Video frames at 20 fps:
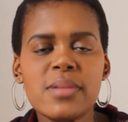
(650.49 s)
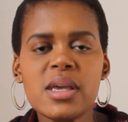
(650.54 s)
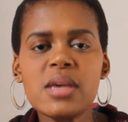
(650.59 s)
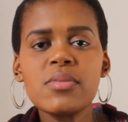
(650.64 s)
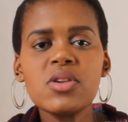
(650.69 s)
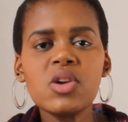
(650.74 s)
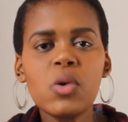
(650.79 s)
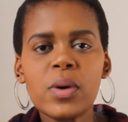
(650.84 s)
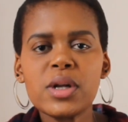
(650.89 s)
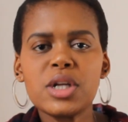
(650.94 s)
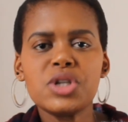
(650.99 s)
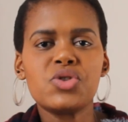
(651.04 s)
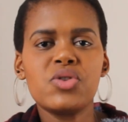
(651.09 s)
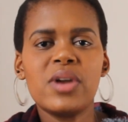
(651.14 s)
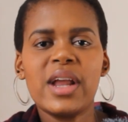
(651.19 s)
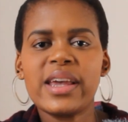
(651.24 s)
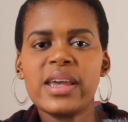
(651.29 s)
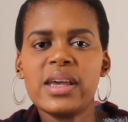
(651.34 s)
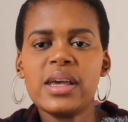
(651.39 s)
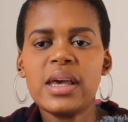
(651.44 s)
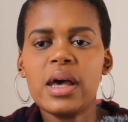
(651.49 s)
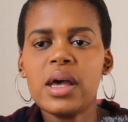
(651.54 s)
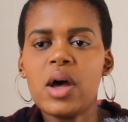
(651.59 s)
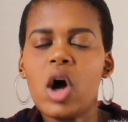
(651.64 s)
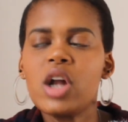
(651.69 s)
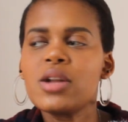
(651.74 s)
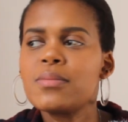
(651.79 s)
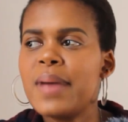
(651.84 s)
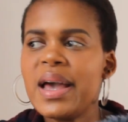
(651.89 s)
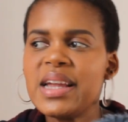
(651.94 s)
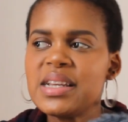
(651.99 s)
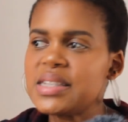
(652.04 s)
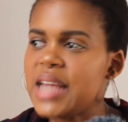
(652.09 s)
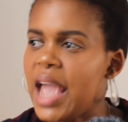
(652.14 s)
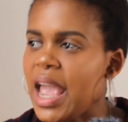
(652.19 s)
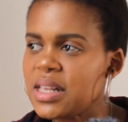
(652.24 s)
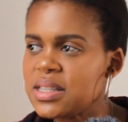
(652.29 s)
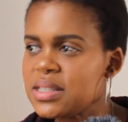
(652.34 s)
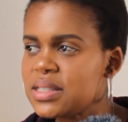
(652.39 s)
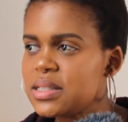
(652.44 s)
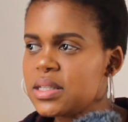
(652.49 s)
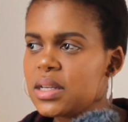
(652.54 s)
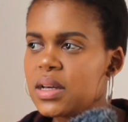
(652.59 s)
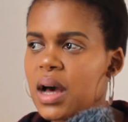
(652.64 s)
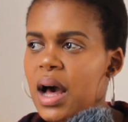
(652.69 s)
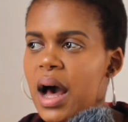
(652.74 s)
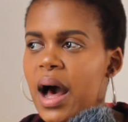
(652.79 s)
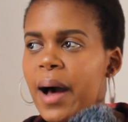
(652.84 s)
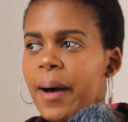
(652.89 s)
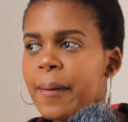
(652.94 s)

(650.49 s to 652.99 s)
Maybe you want to do like a on my desk